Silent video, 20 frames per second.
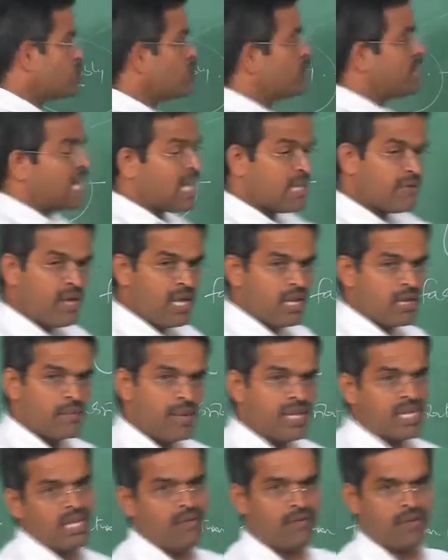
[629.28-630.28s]
should anyway
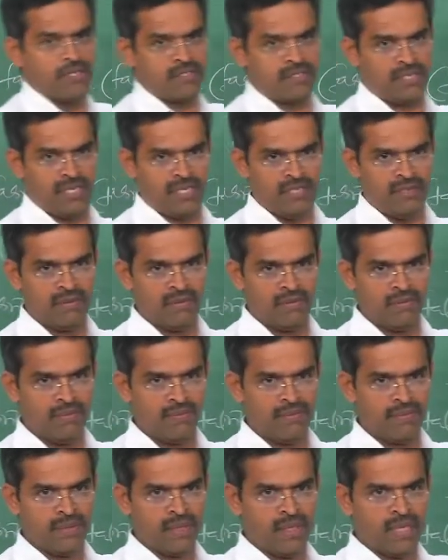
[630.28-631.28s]
remain heave restrained.
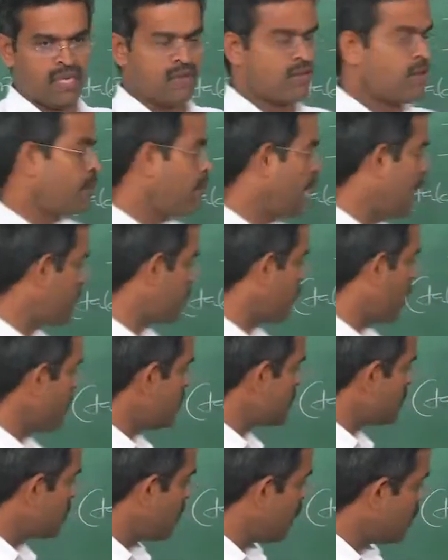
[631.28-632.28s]
If the
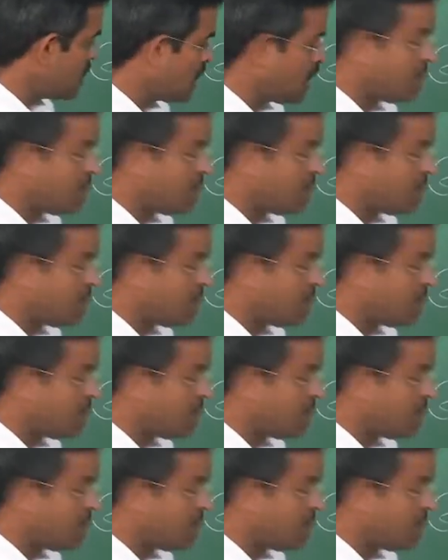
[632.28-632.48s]
platform is not